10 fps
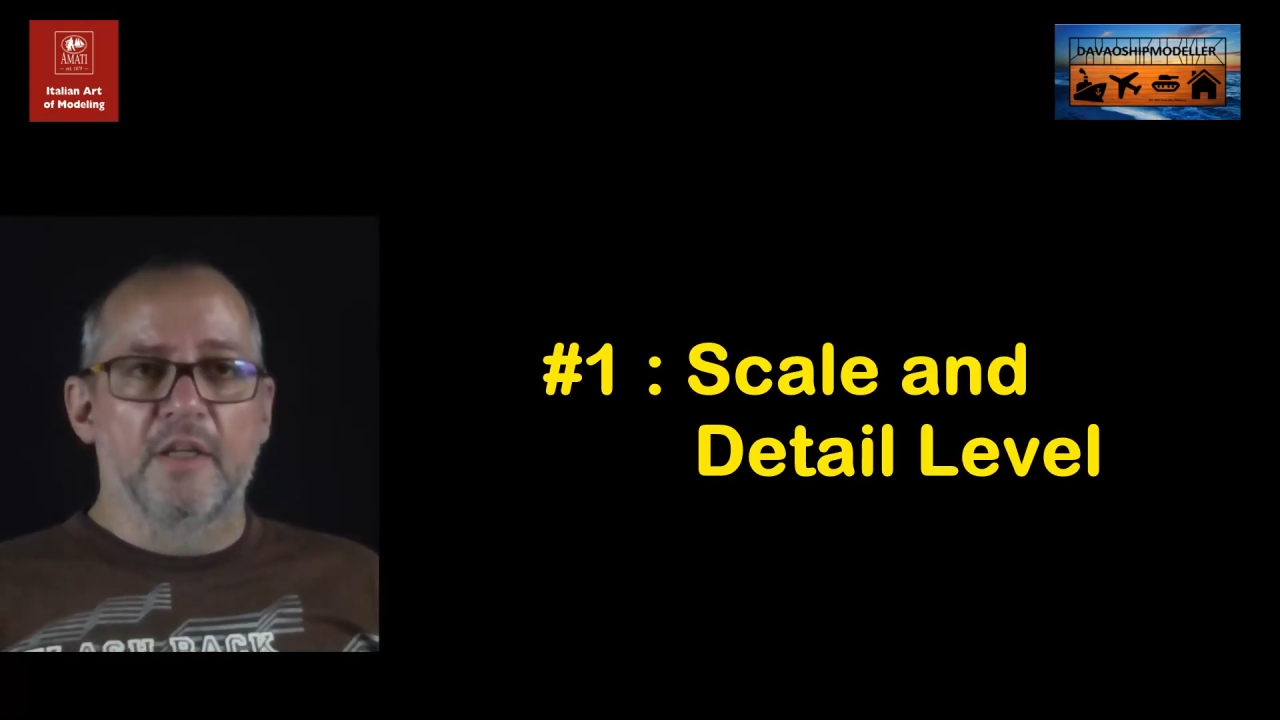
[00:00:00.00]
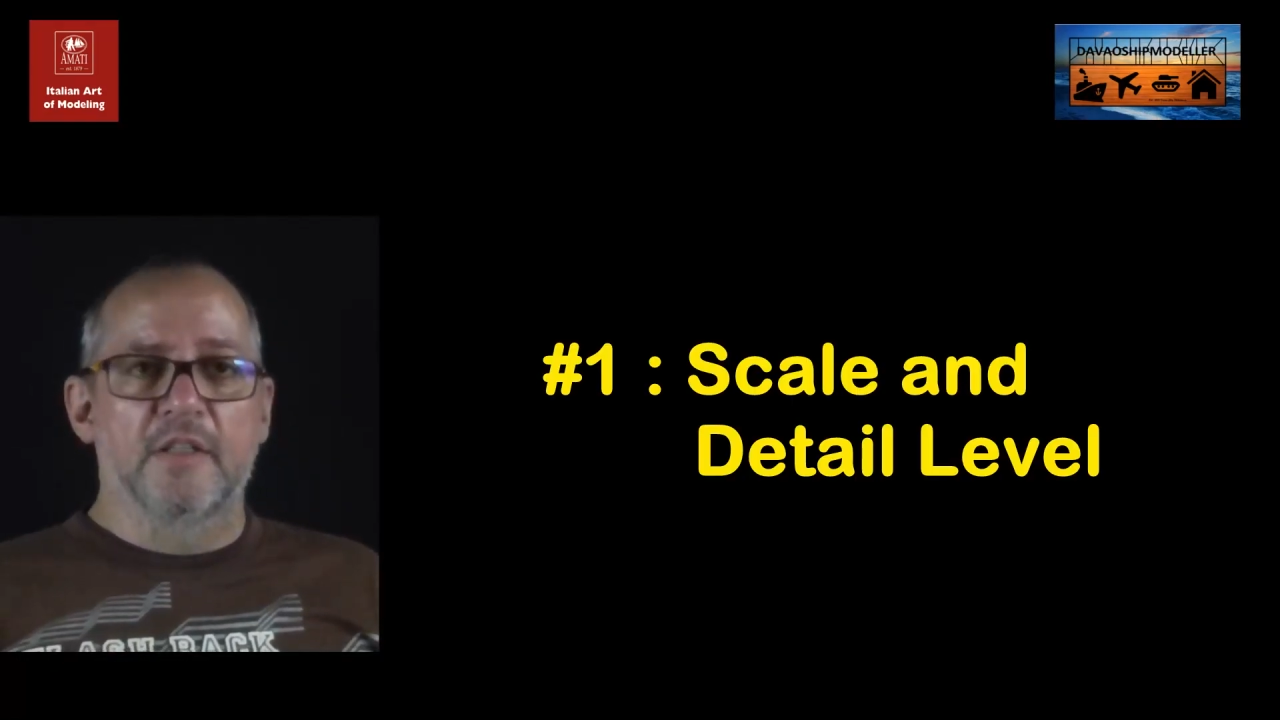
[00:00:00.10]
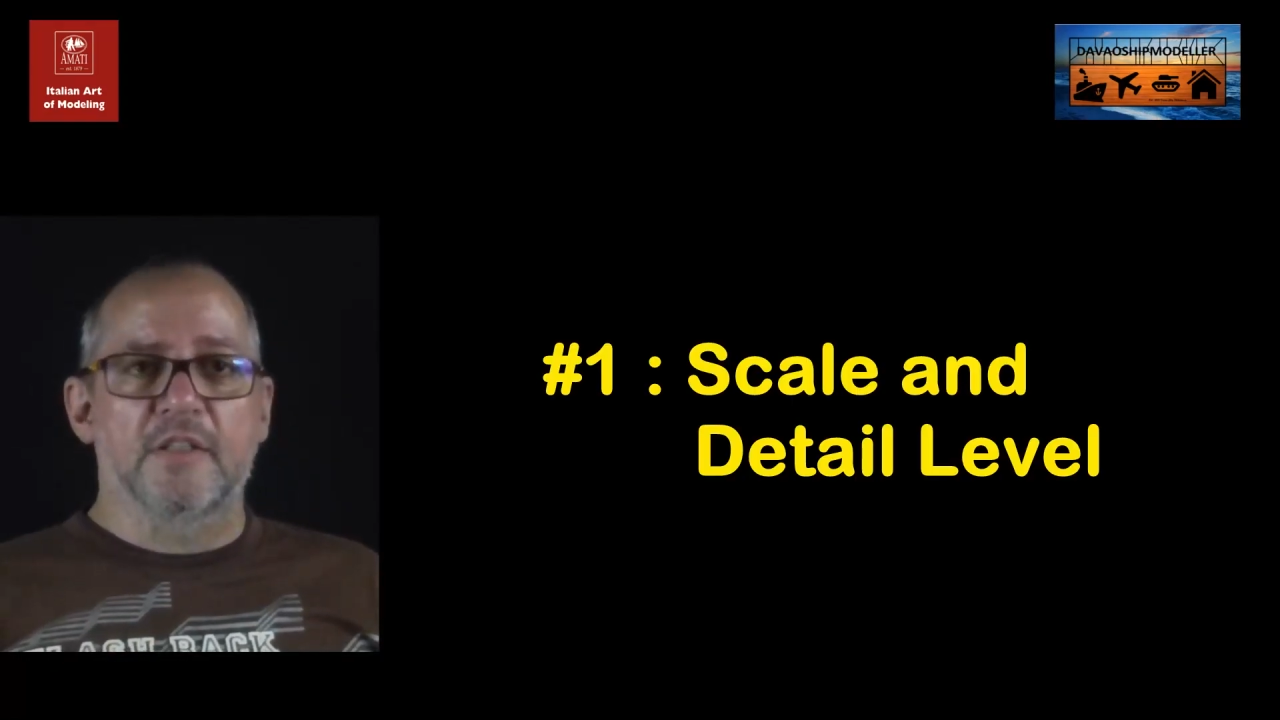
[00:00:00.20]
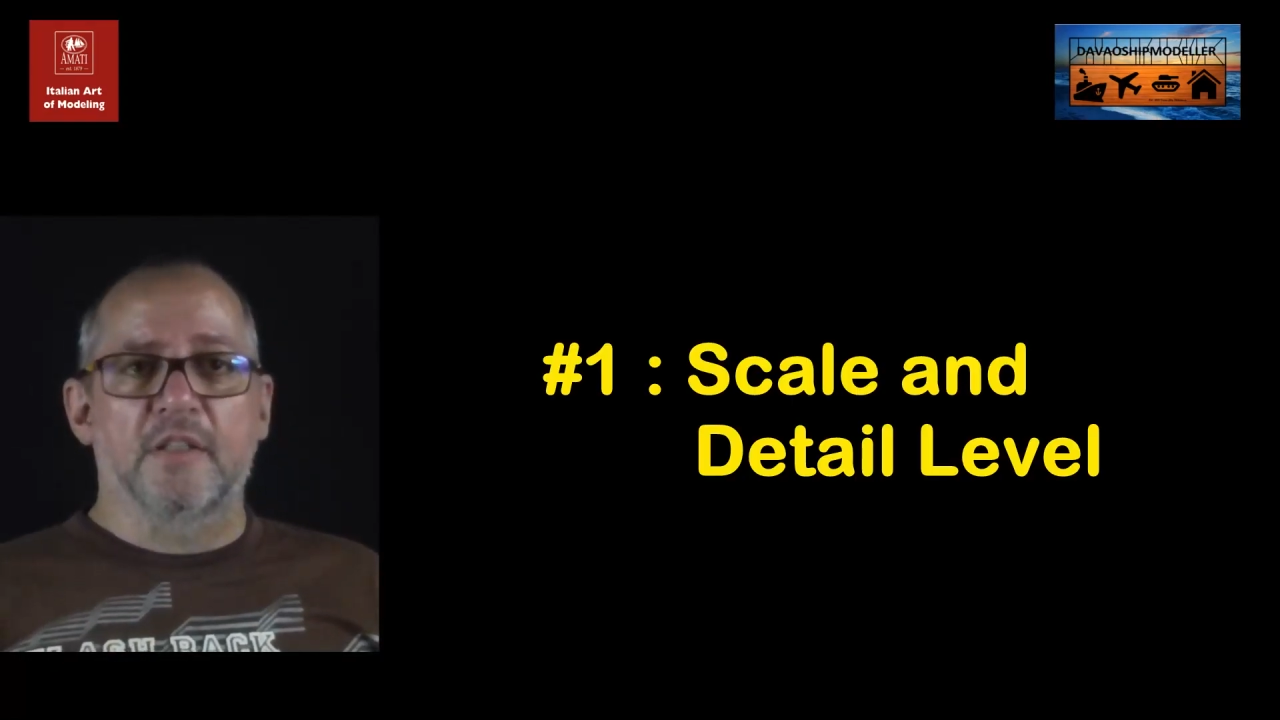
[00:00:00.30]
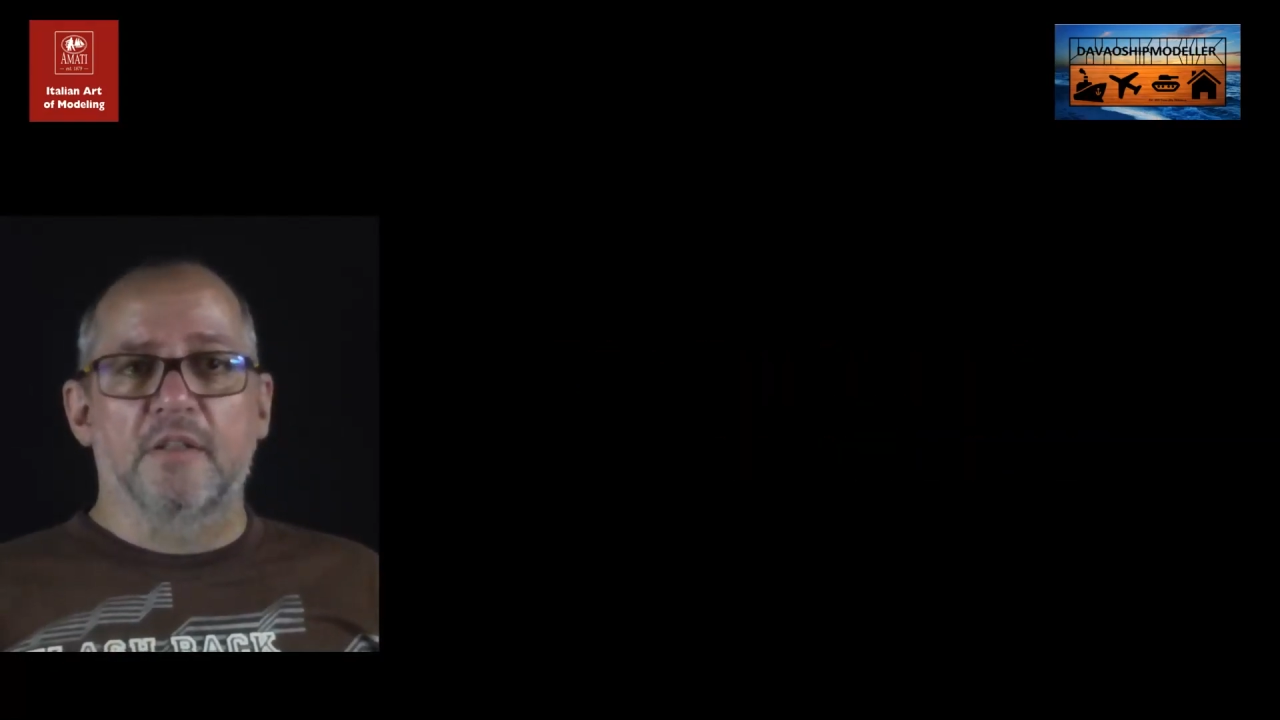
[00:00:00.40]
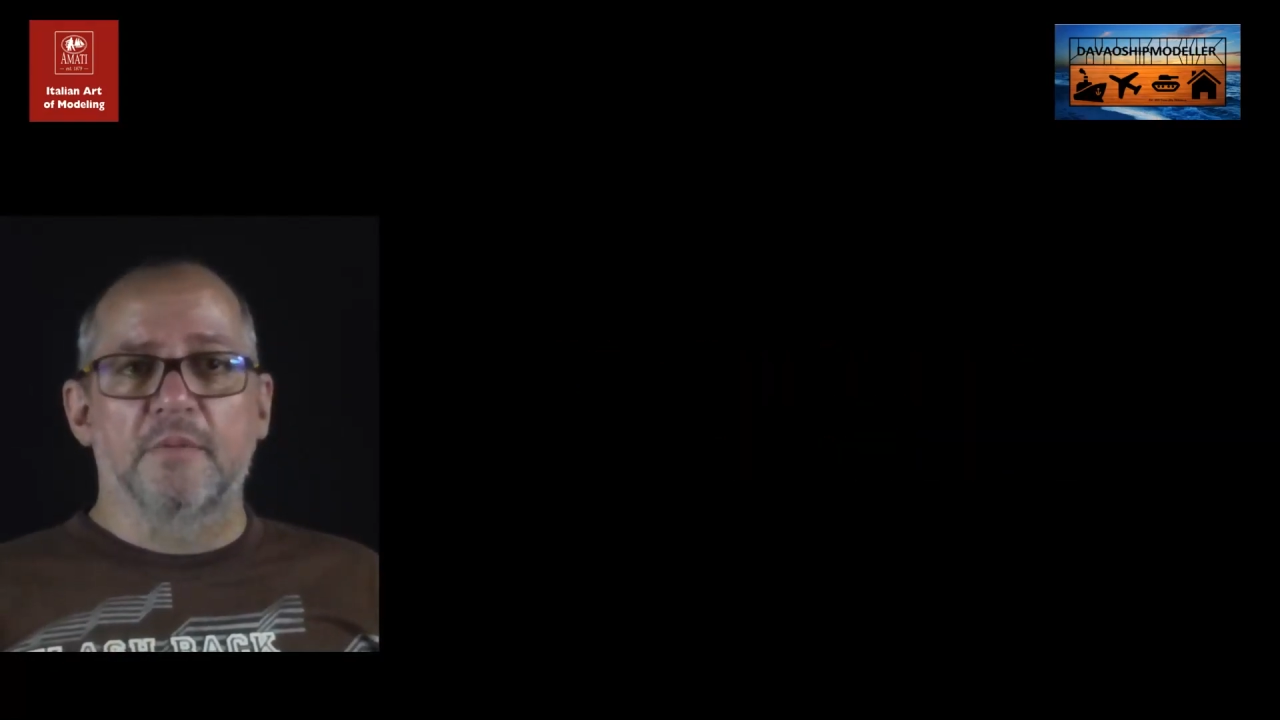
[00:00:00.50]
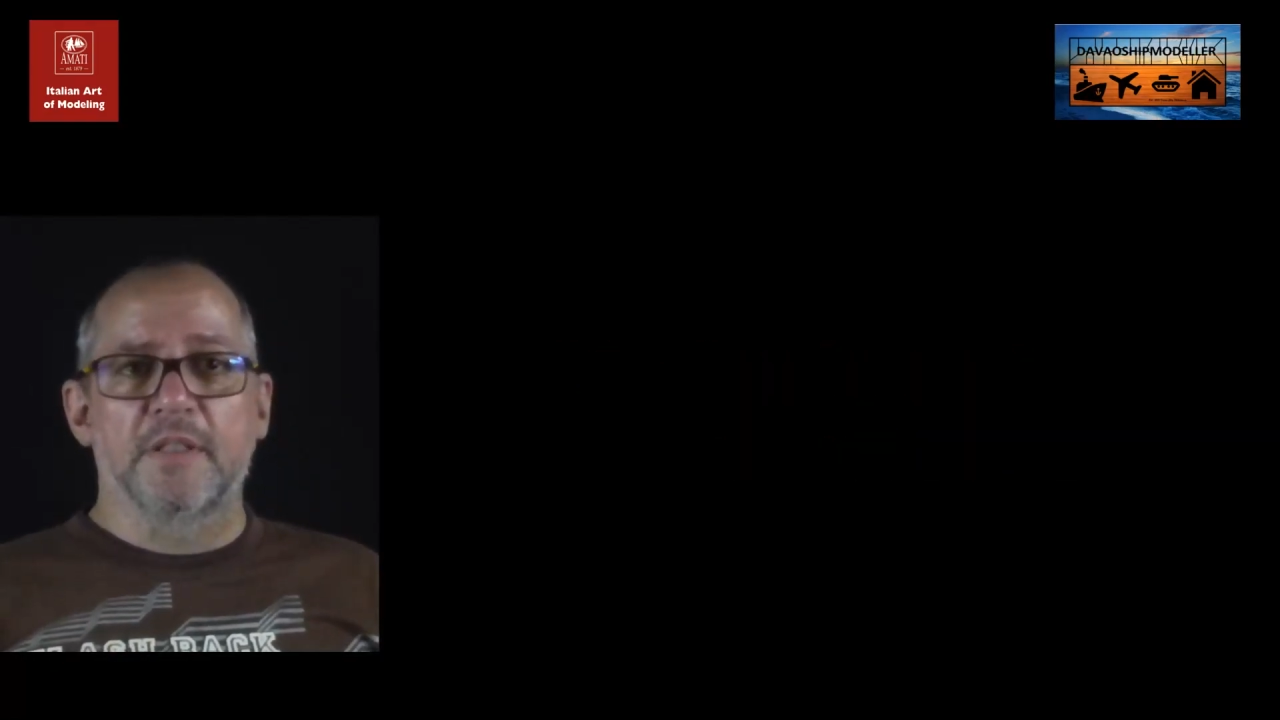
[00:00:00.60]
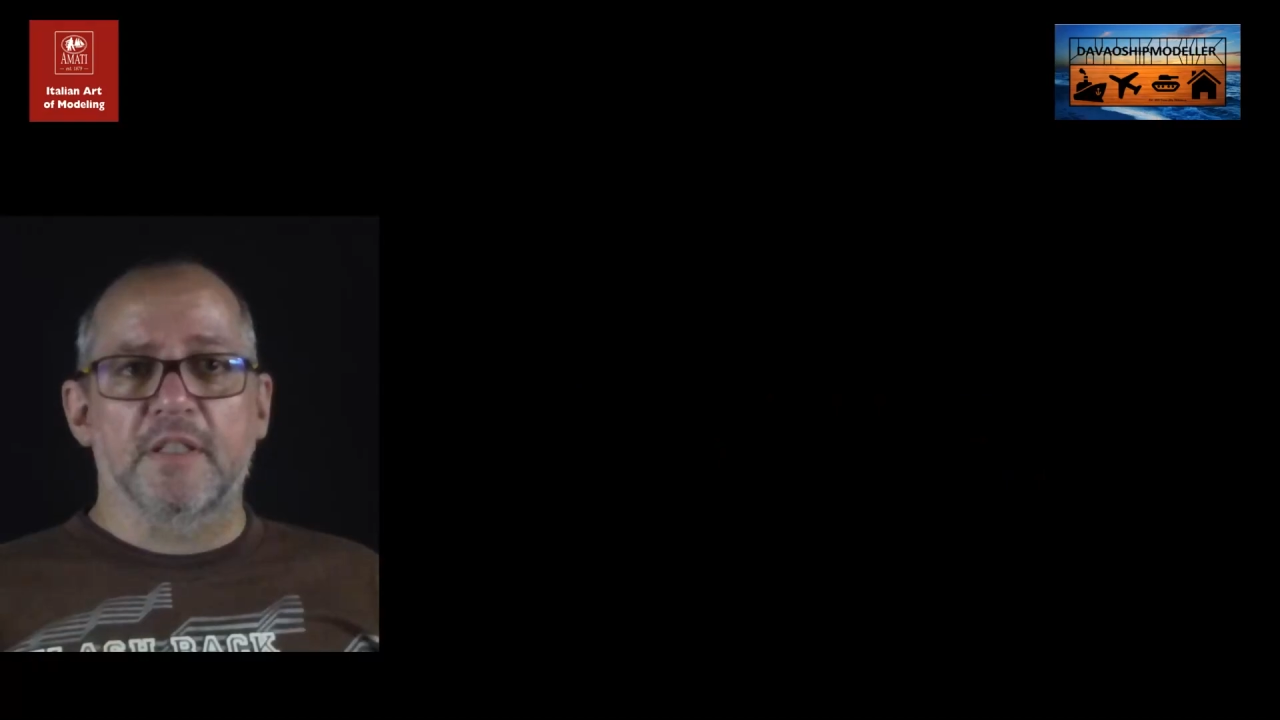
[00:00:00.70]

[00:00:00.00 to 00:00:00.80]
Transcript: So with